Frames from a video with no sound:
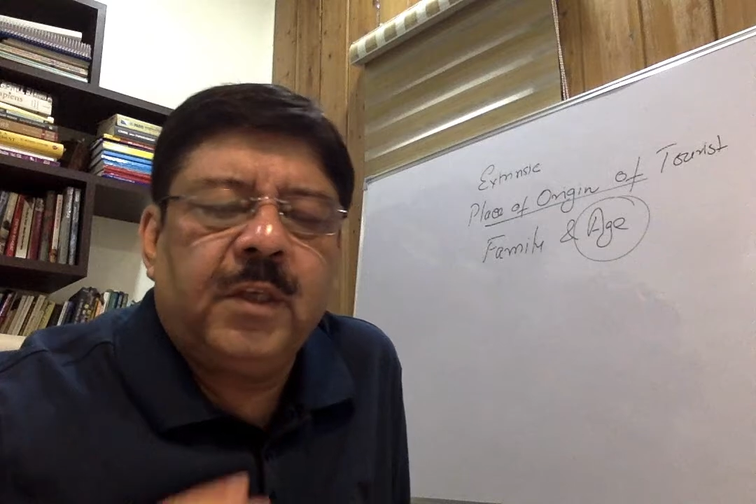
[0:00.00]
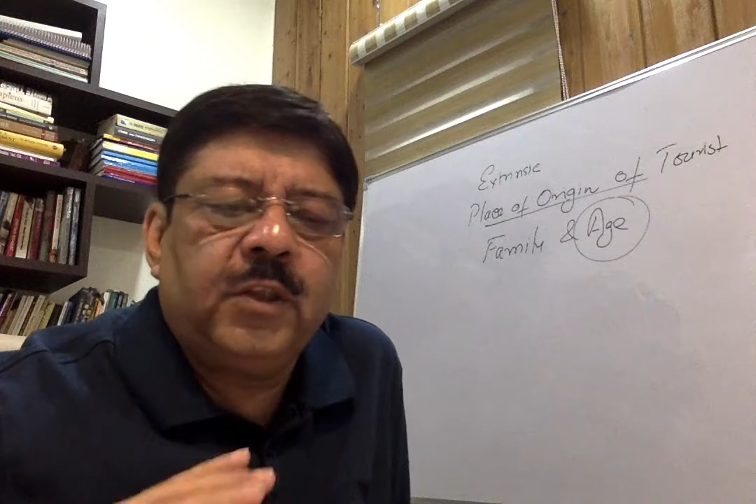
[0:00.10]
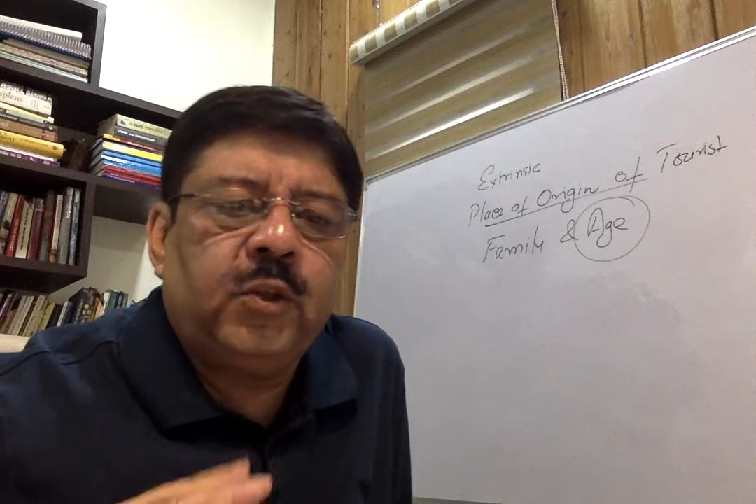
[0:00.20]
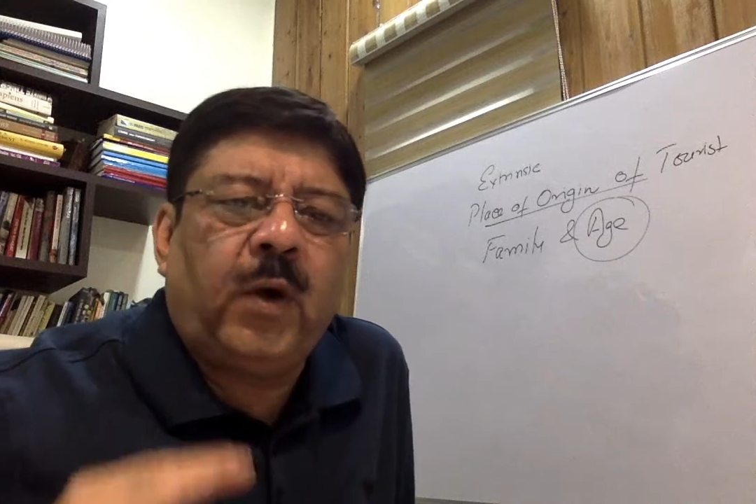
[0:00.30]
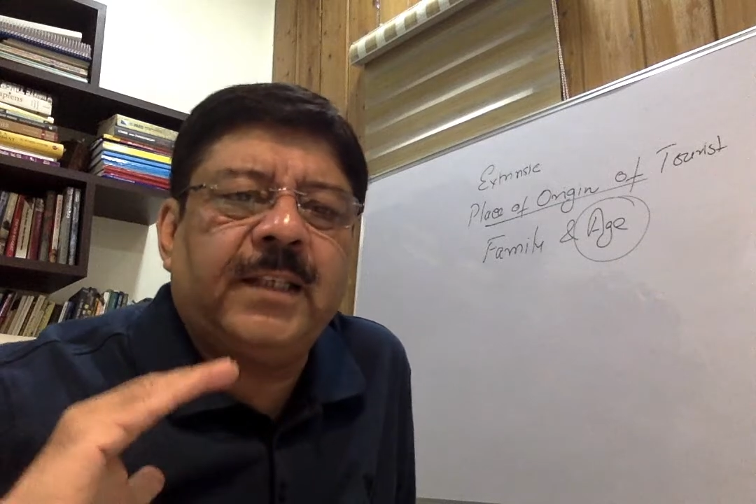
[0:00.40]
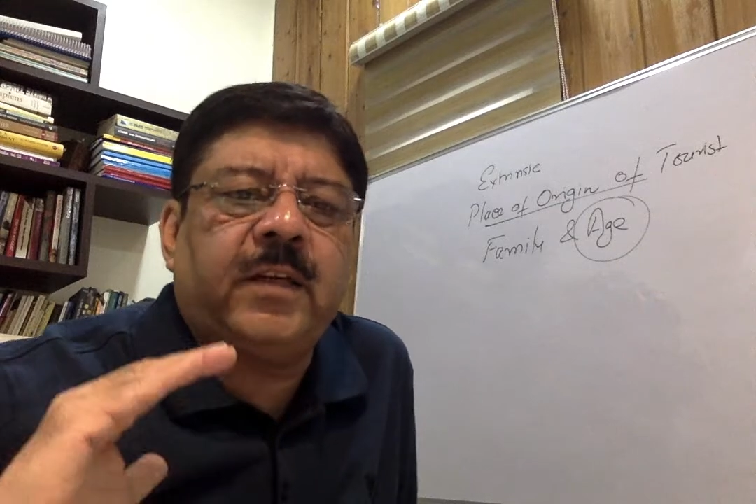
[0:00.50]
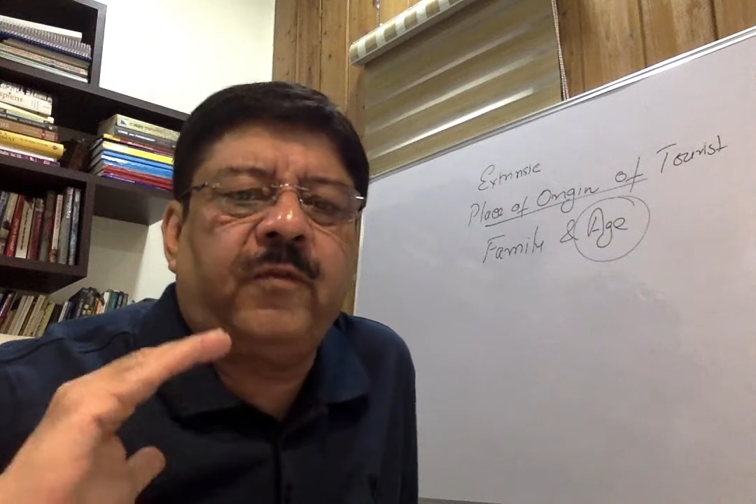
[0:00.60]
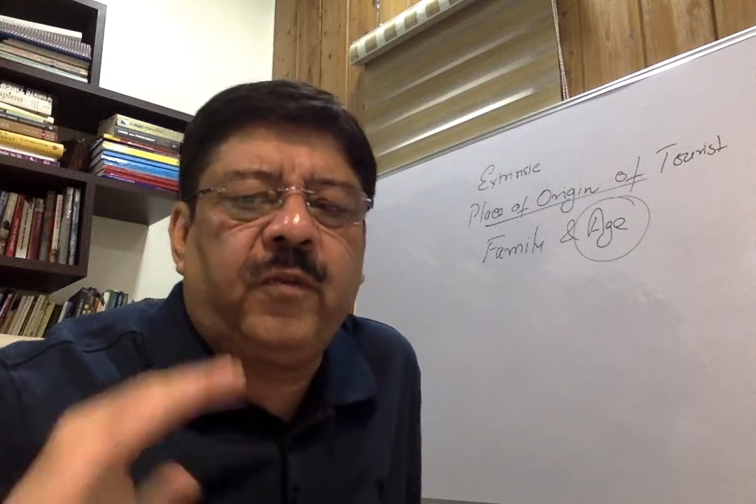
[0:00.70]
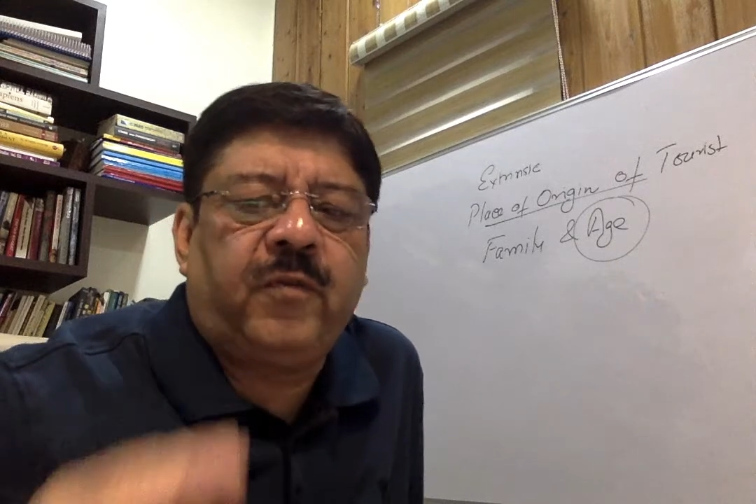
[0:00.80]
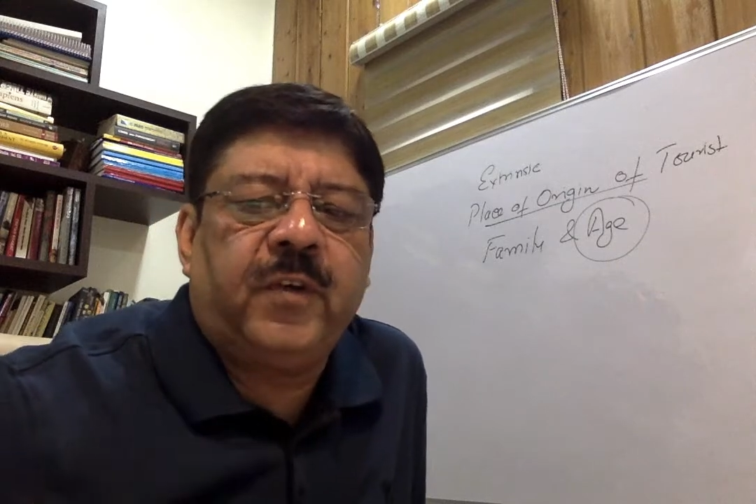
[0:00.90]
Choice of
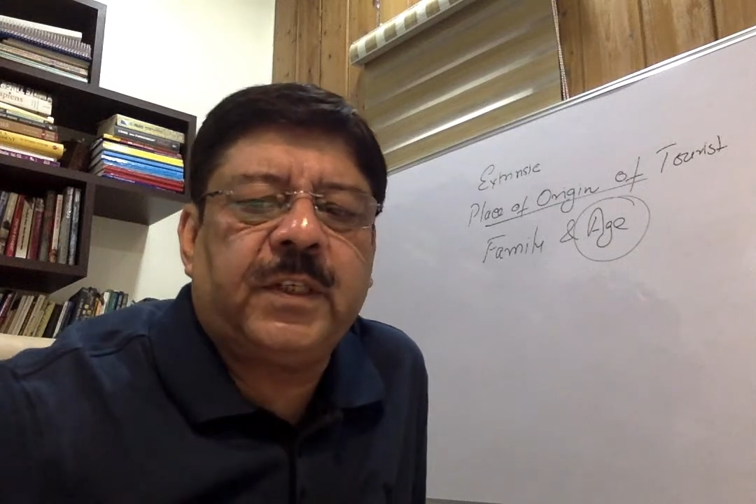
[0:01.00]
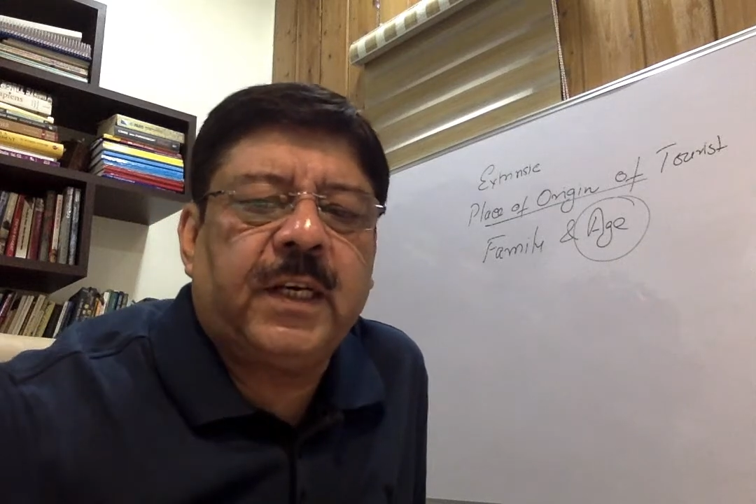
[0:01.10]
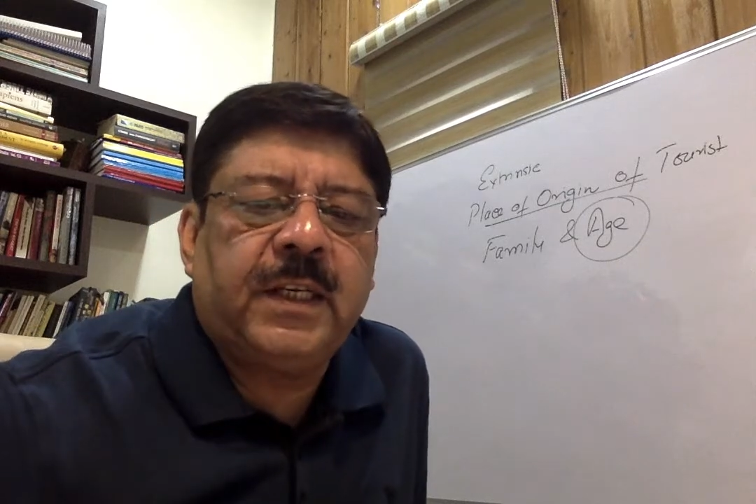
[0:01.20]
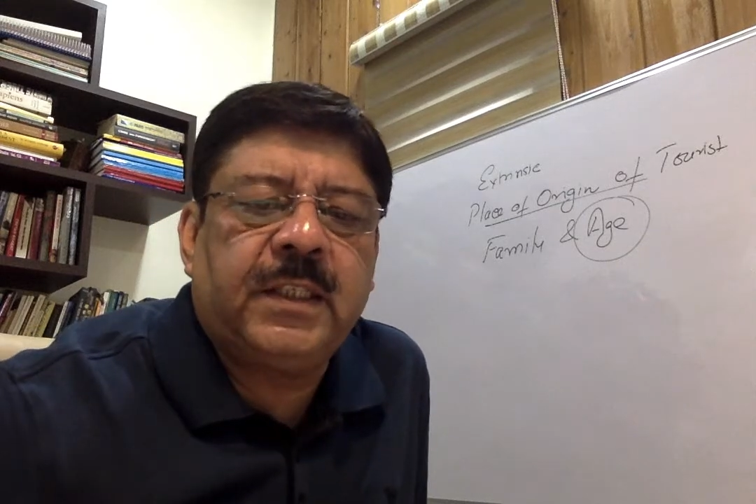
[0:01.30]
destination